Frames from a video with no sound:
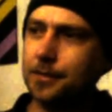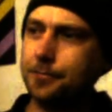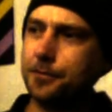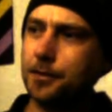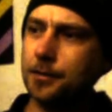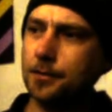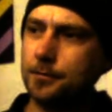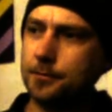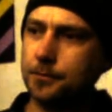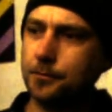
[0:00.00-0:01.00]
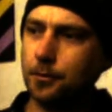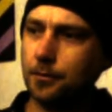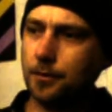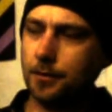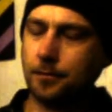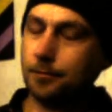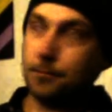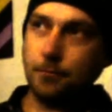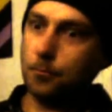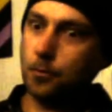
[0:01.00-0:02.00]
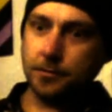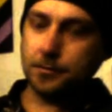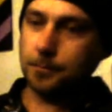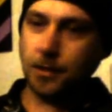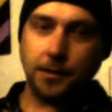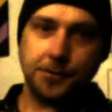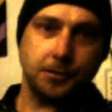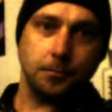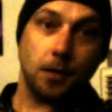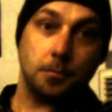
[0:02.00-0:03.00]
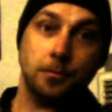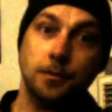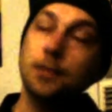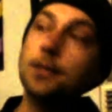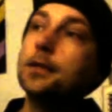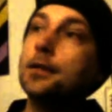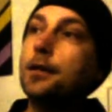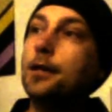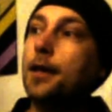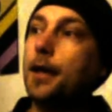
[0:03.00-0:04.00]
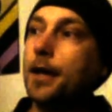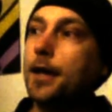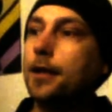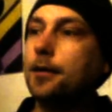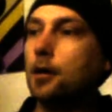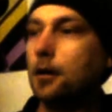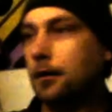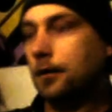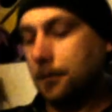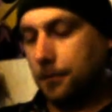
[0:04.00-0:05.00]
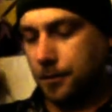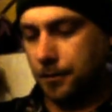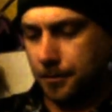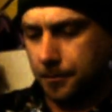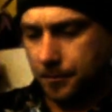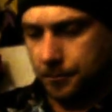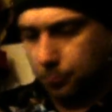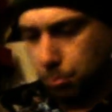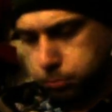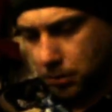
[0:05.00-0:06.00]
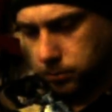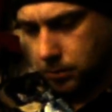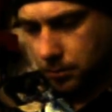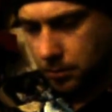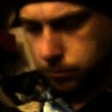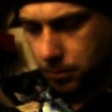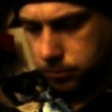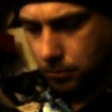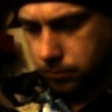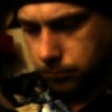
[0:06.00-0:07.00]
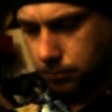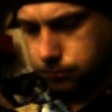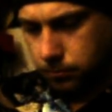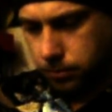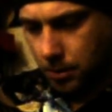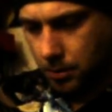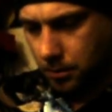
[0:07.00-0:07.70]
Today is a day for mourning and starting again and all that kind of stuff. Then the last scene is crazy old Morgan